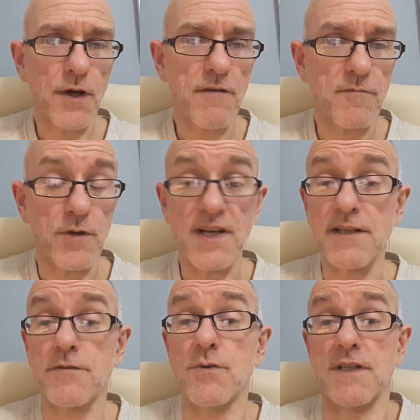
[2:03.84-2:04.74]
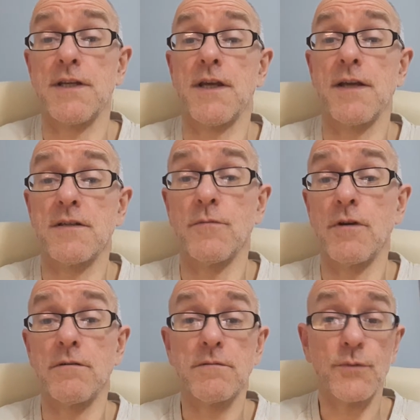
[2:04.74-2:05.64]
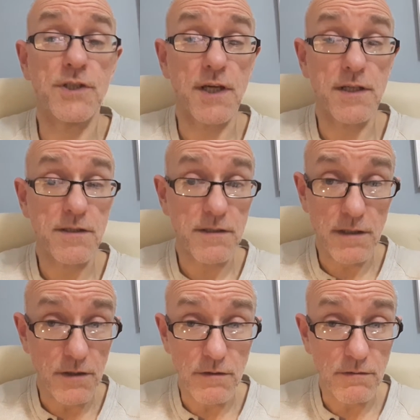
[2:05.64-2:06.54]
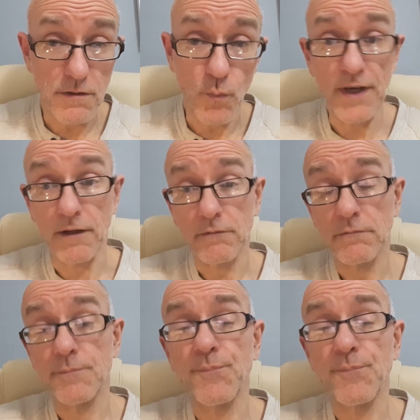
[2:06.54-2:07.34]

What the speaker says: to buy from you, unless of course they need a cake tomorrow, in which case then you're winning.